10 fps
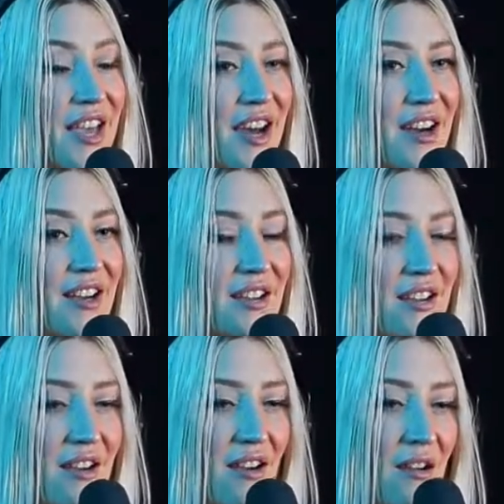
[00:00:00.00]
Yeah.
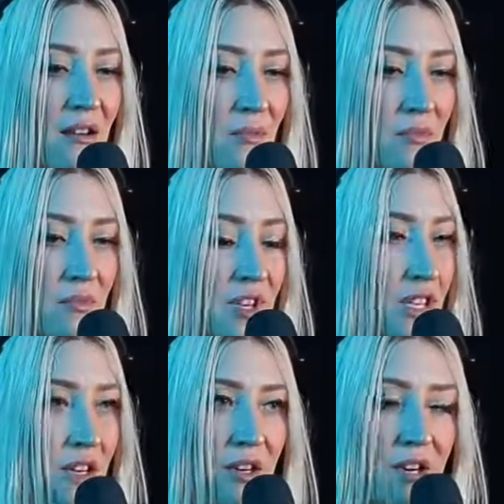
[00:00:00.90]
The
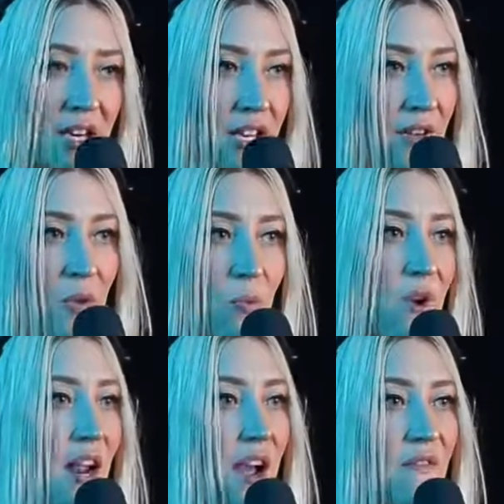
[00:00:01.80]
inner critic, like
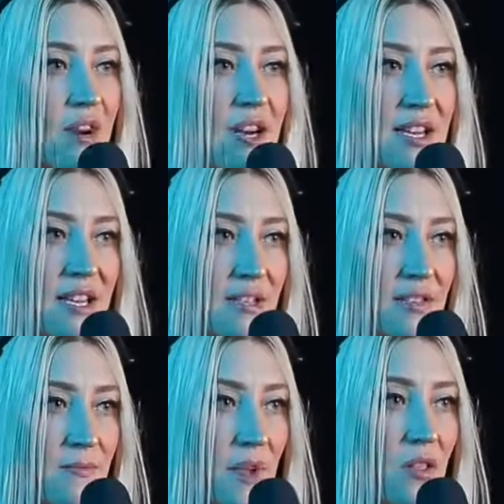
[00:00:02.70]
whatever it
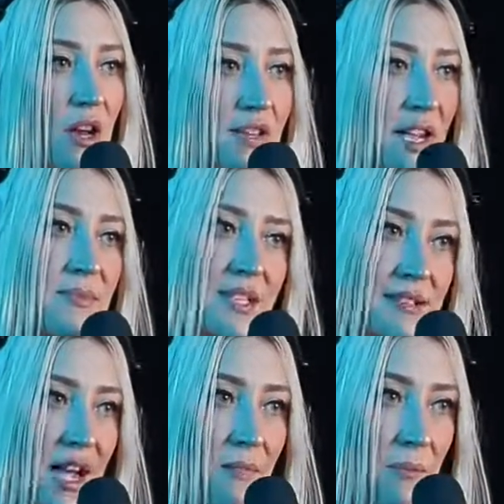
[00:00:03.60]
is, a lot of times it's
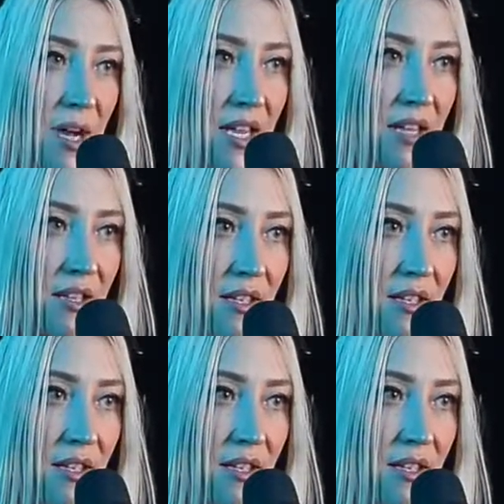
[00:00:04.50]
time and money.